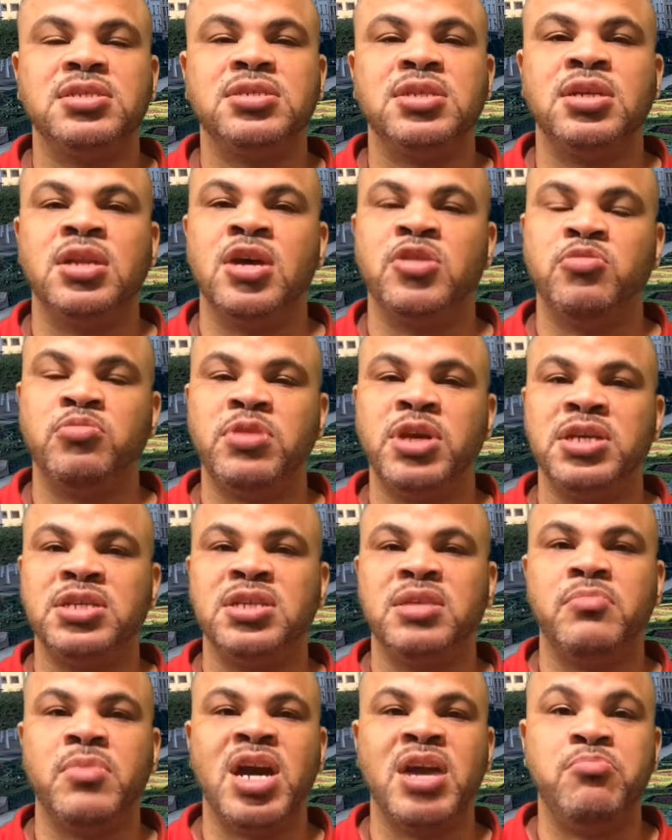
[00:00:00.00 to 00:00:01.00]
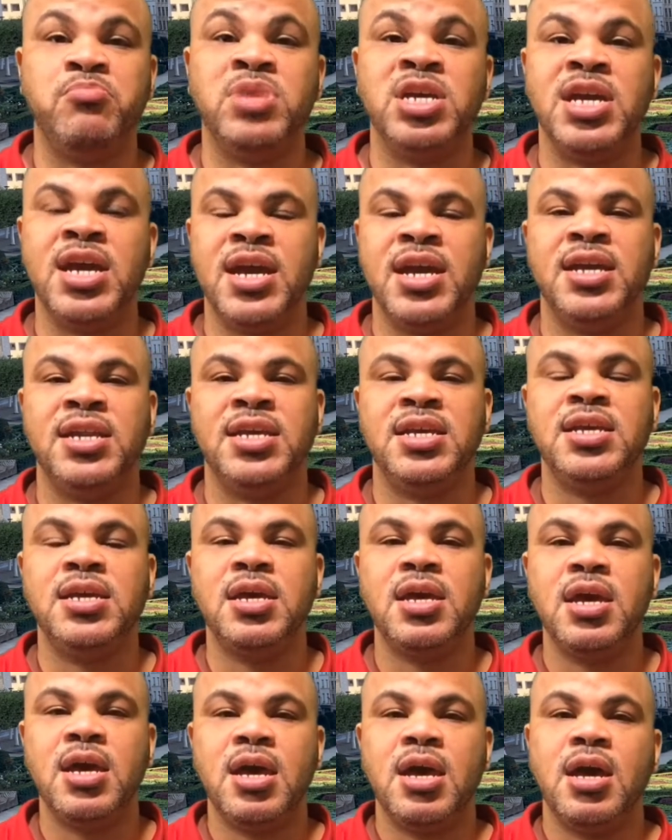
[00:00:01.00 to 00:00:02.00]
Another place it might be 80.
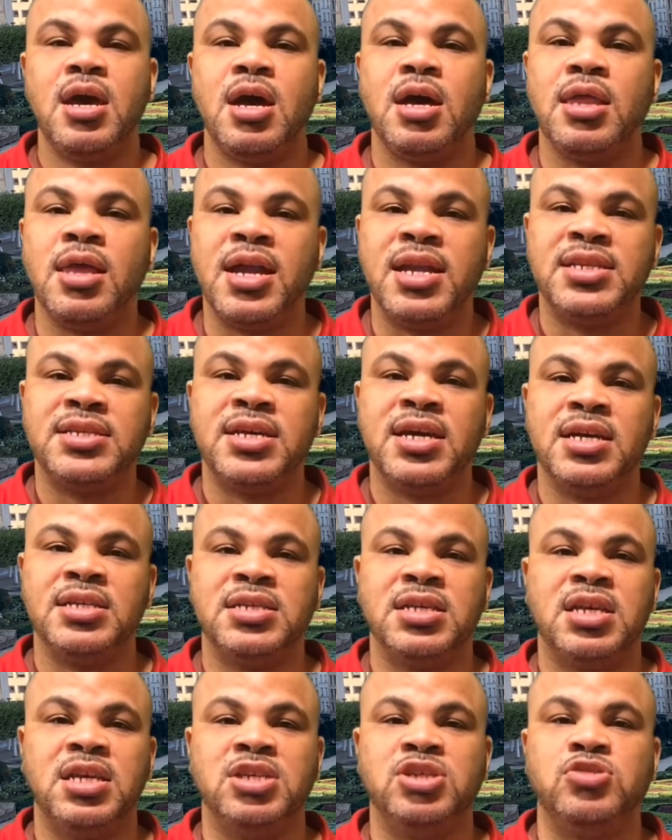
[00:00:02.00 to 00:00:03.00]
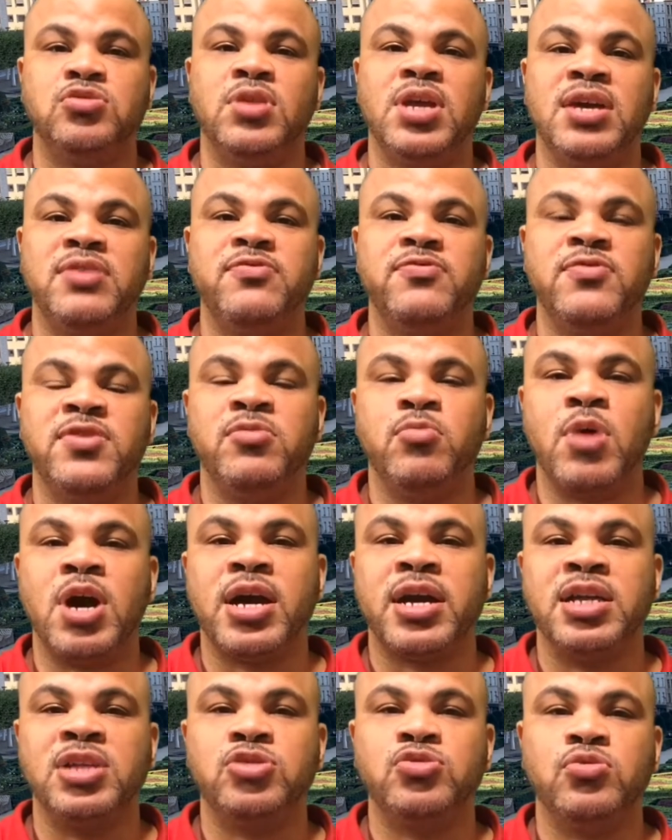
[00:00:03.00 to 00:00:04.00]
A lot of times it gives you like free
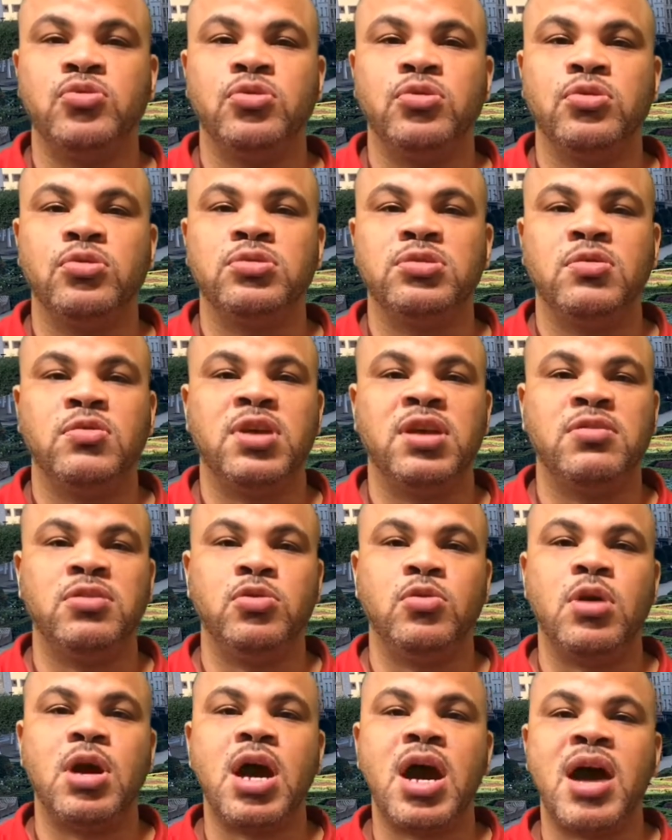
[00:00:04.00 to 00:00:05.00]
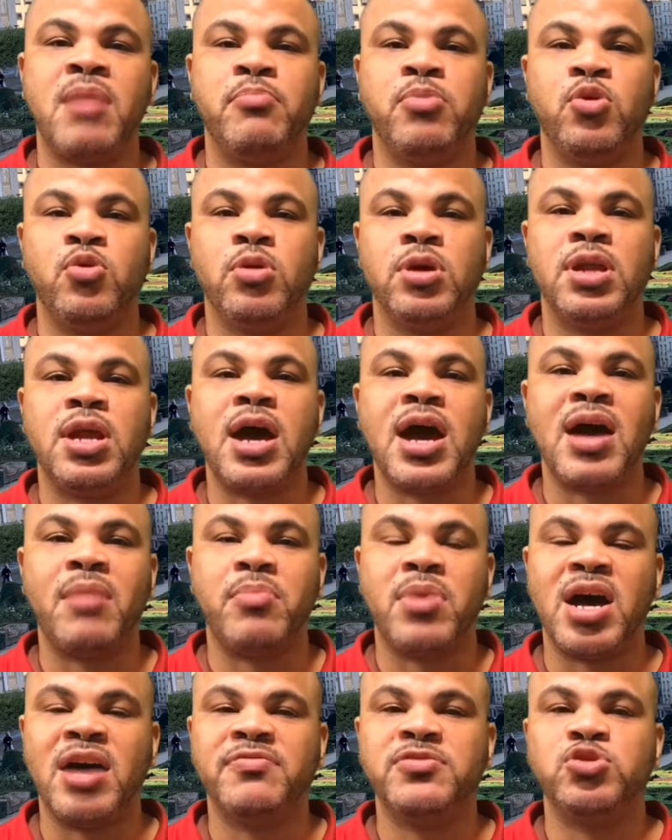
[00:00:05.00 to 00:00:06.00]
walking tours. It'll give you a hop on hop
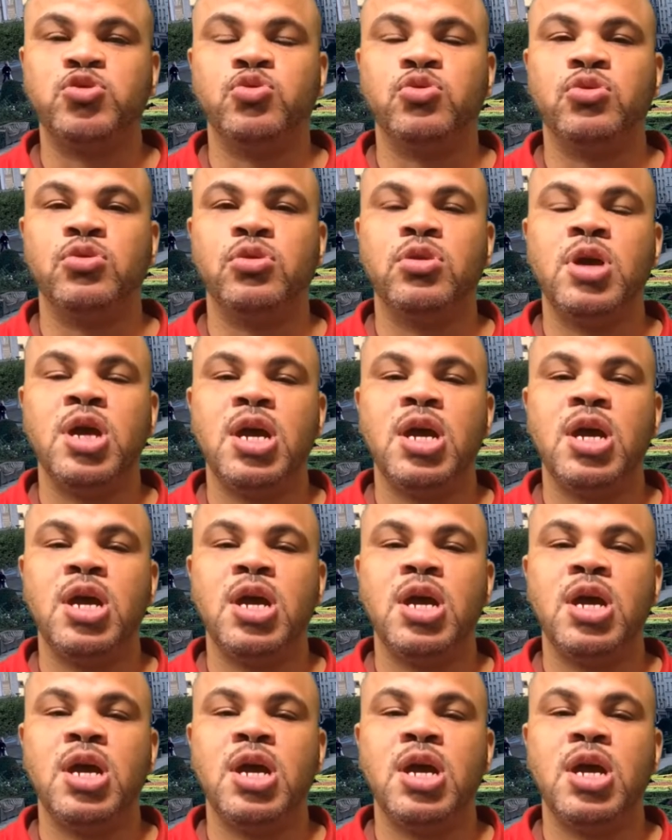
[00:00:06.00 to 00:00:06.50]
off tour.